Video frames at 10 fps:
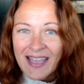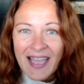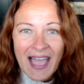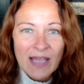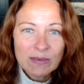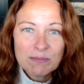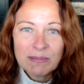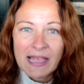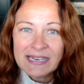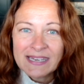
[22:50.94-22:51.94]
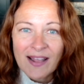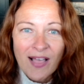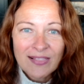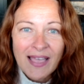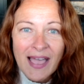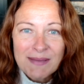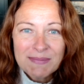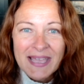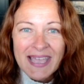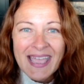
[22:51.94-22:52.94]
I would blend it all
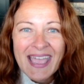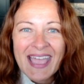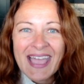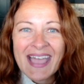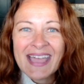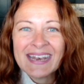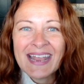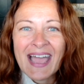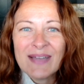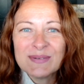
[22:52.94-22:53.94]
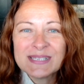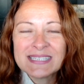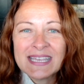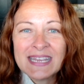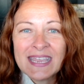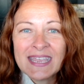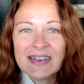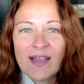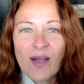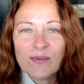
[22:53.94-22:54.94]
up, and I was
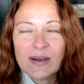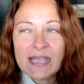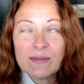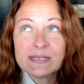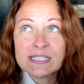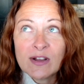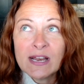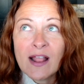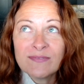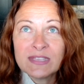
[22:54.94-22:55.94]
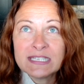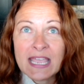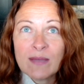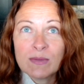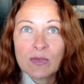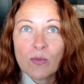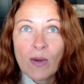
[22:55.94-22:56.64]
starting off the day with